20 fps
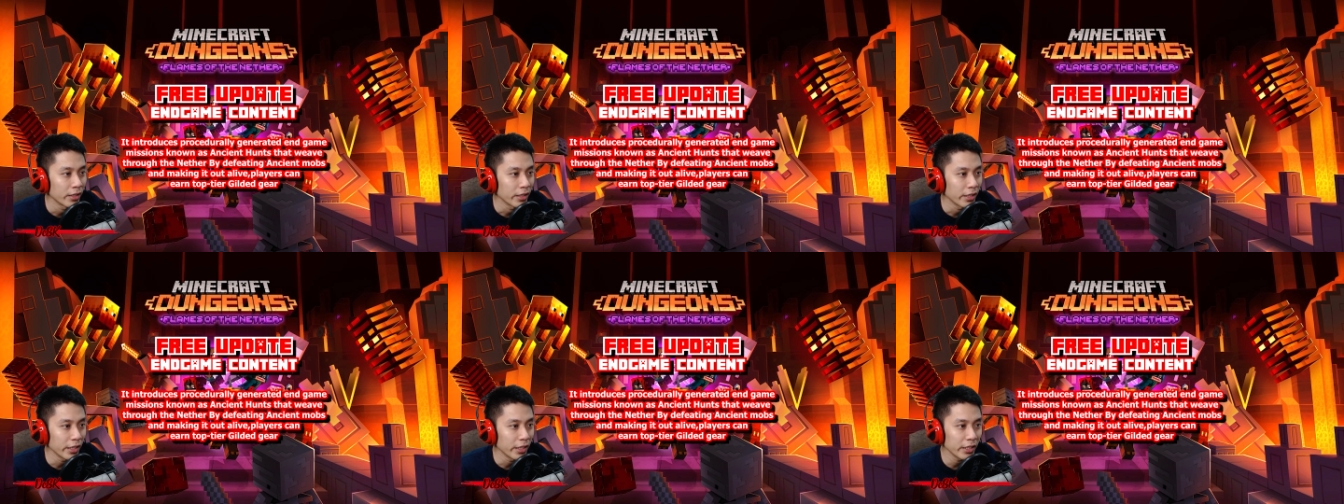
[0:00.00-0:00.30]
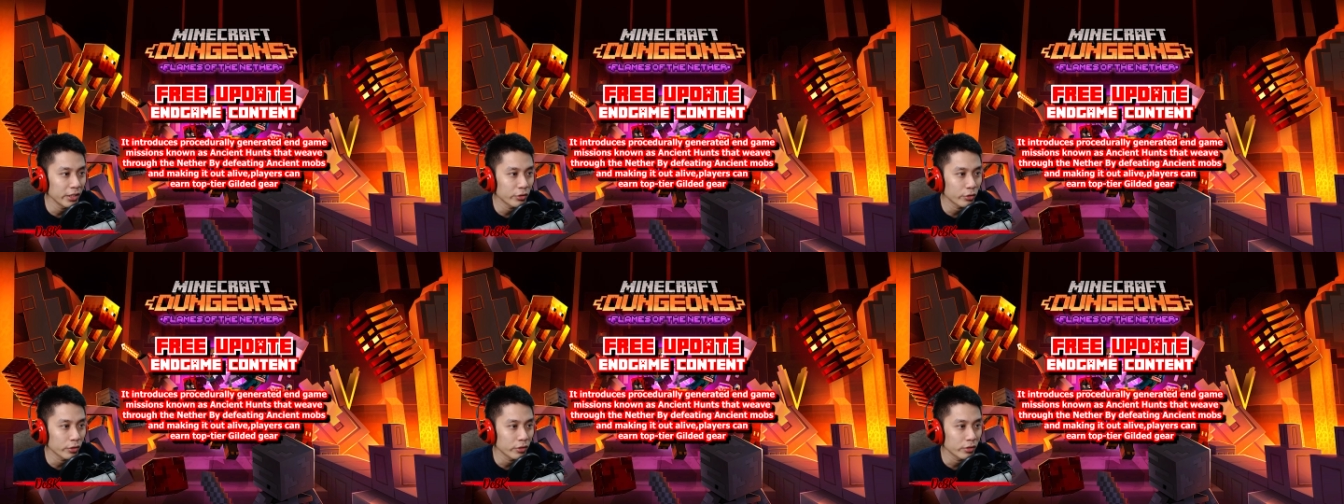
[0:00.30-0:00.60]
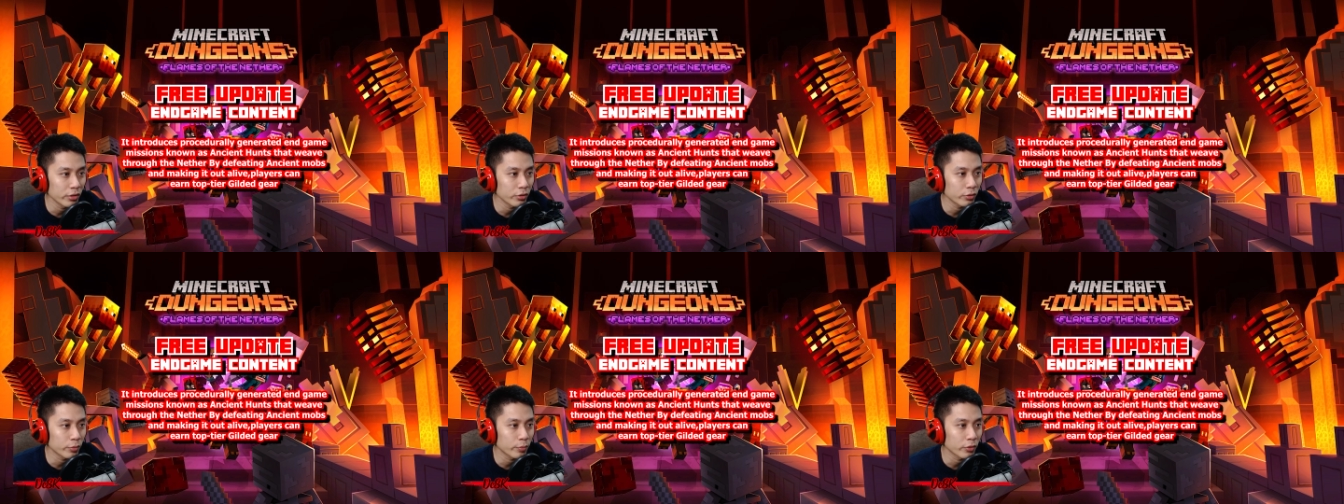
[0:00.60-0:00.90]
It
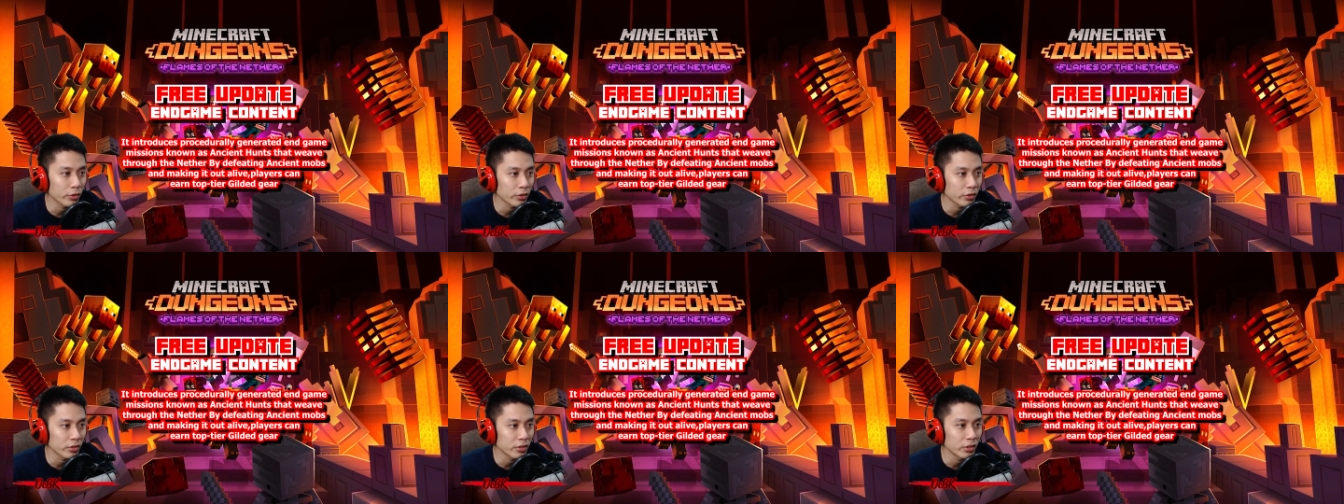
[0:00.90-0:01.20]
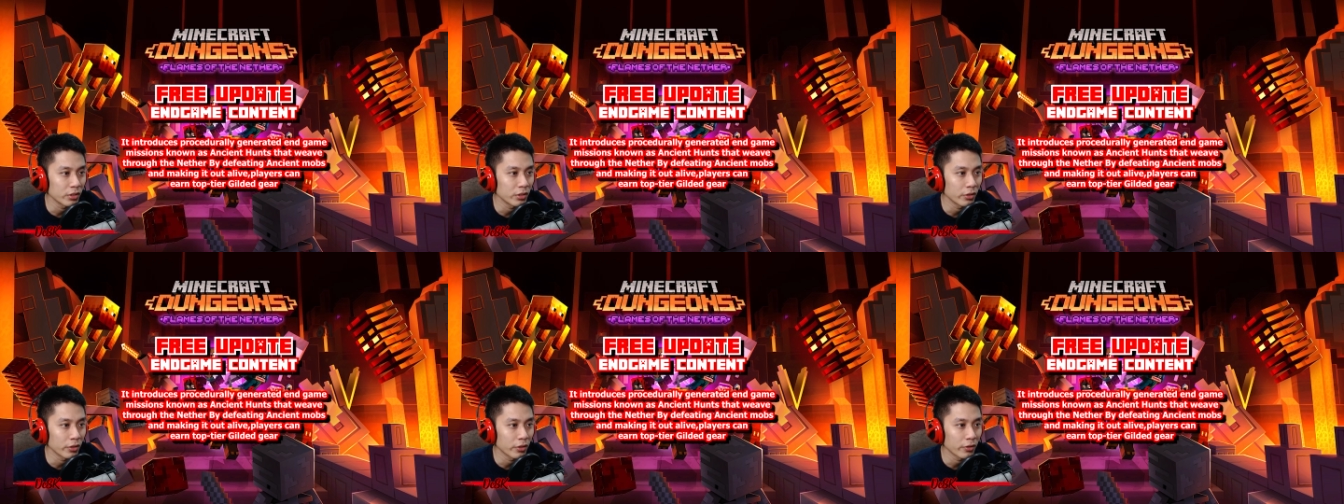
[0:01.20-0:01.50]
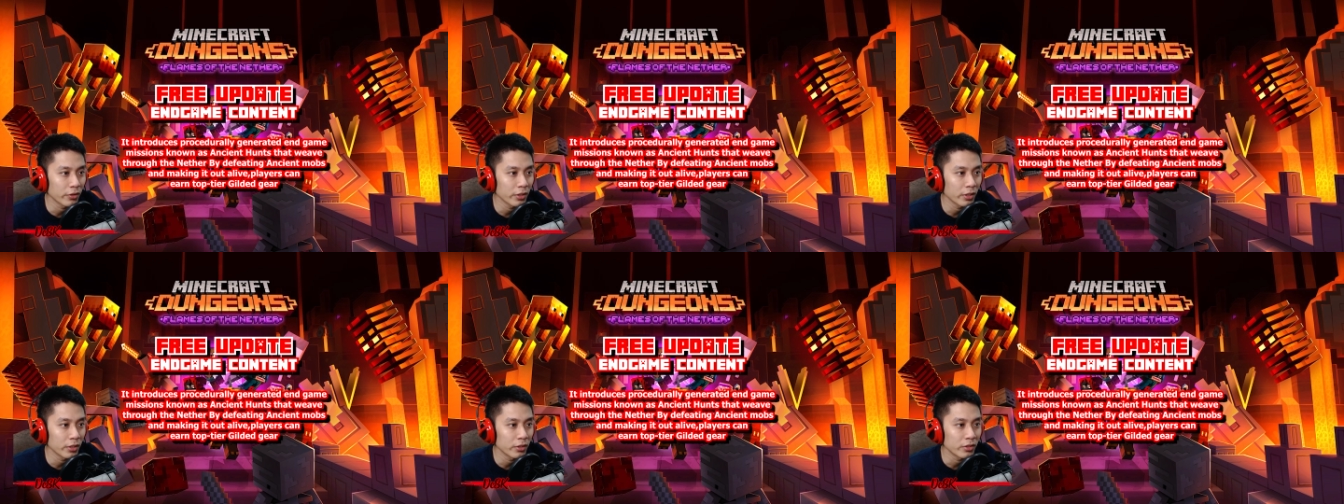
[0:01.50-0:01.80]
introduced
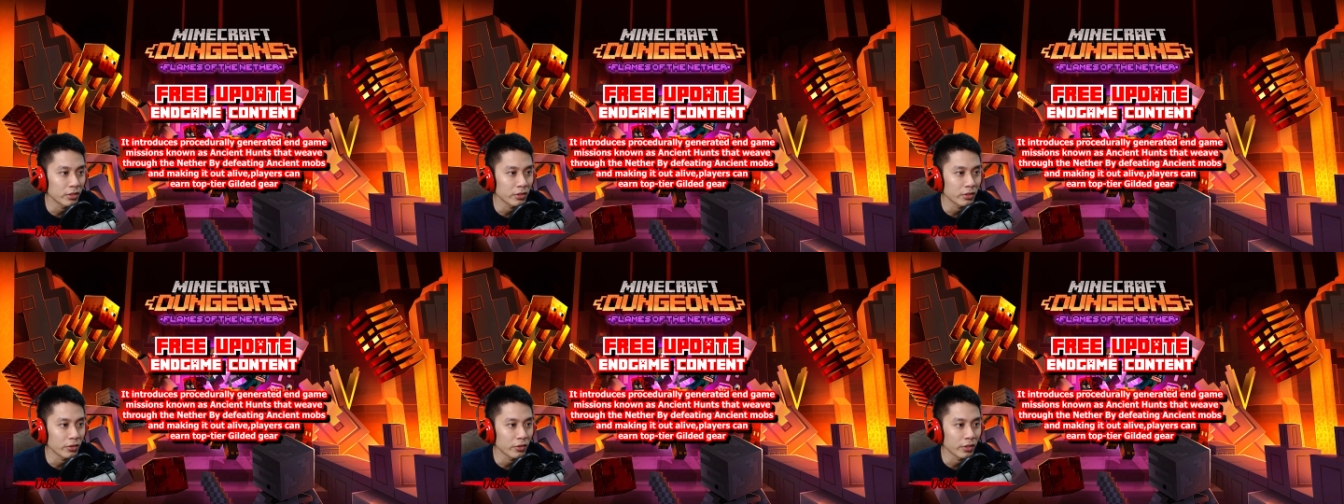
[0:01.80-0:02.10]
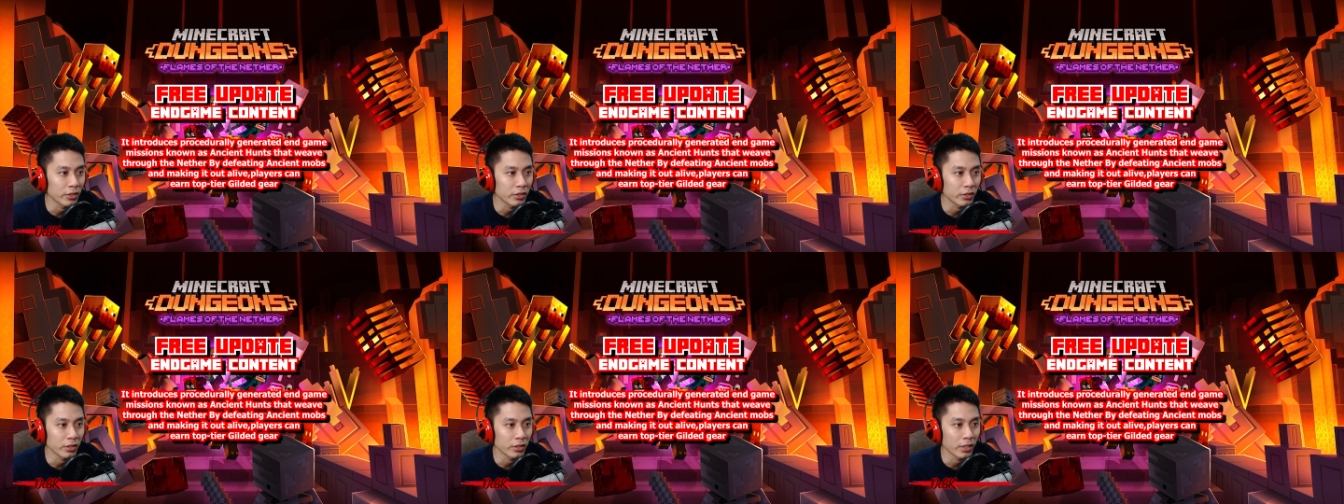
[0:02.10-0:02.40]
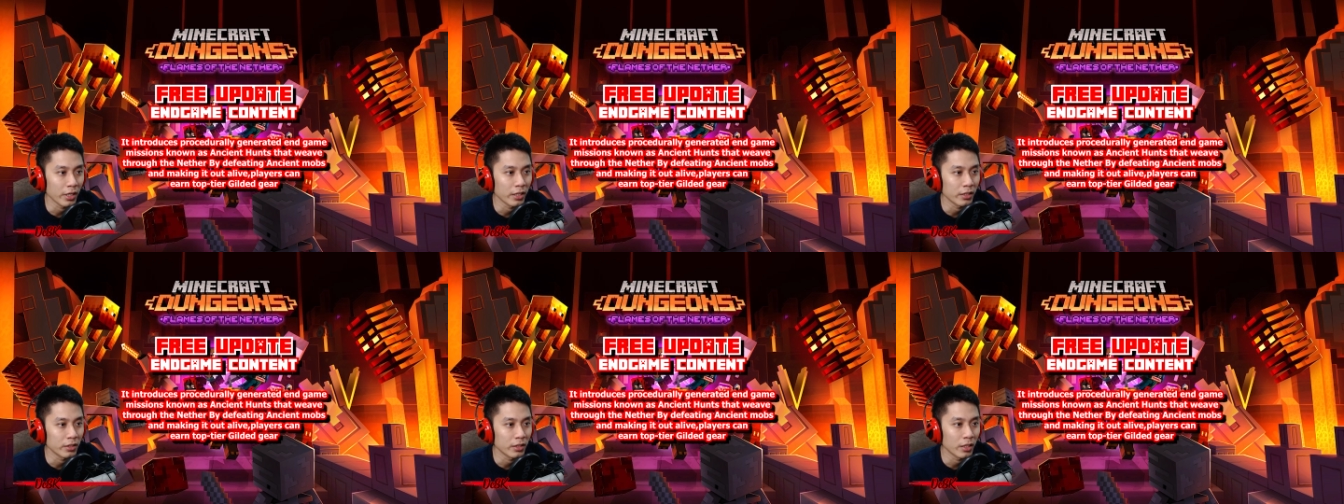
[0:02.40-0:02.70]
procedurally
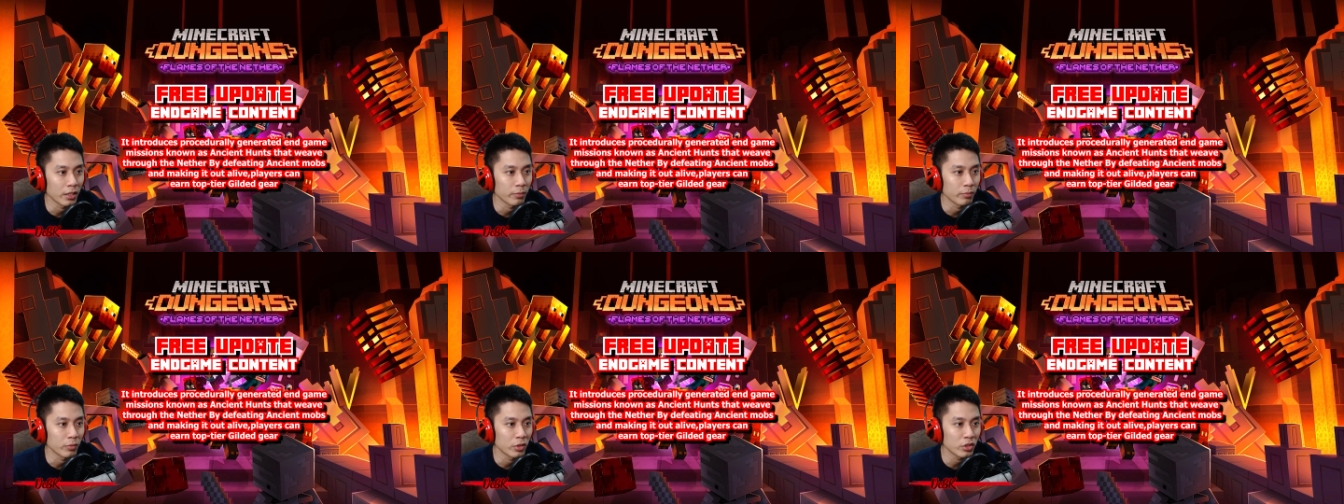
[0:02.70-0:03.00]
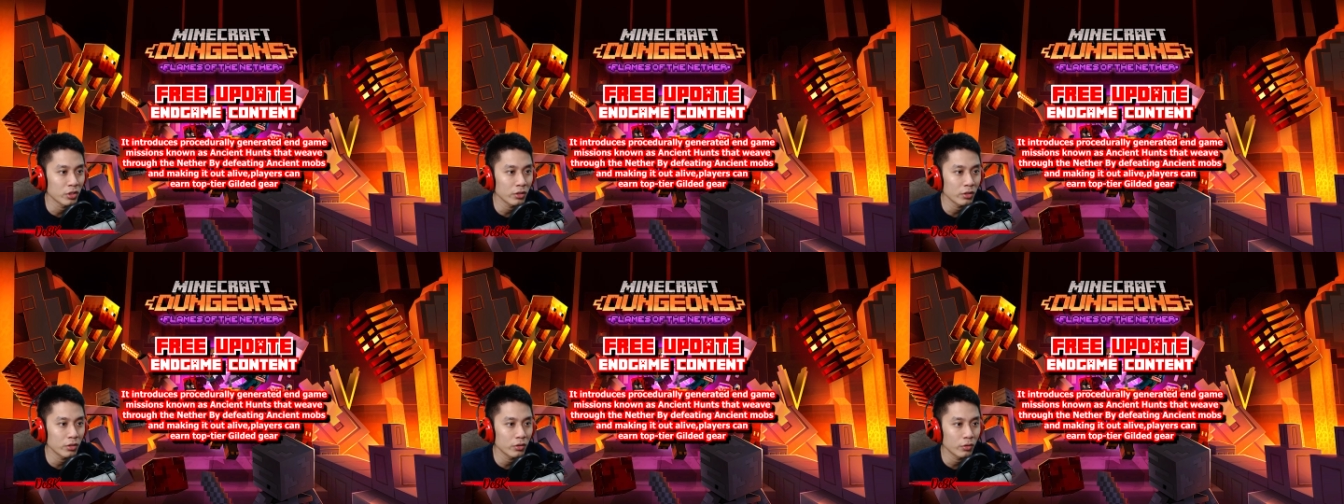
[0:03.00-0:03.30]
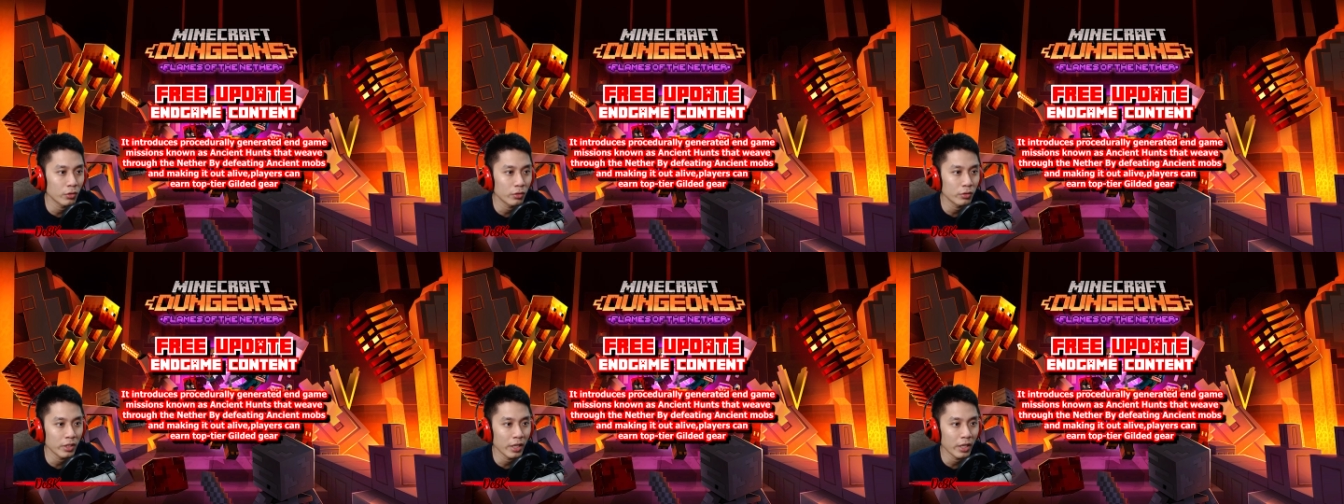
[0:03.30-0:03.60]
generated endgame mission
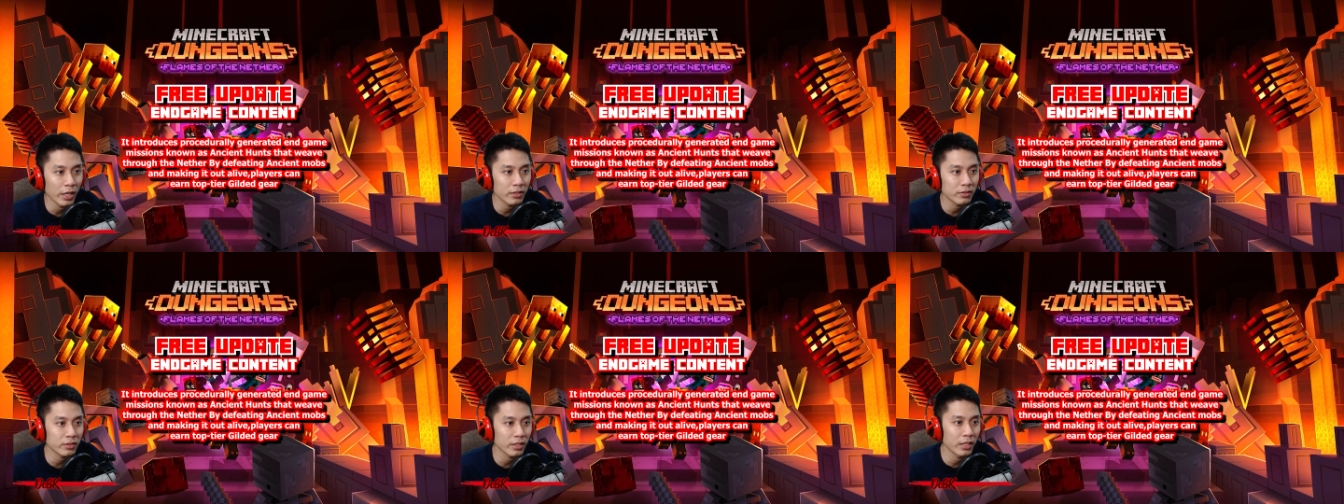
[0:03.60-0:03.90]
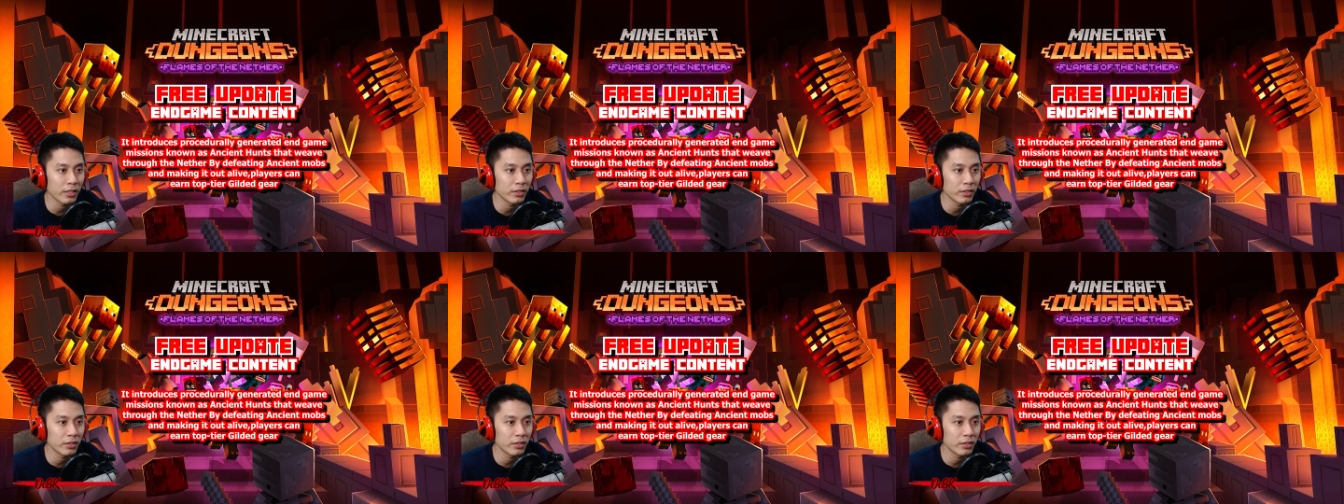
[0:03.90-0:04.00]
known as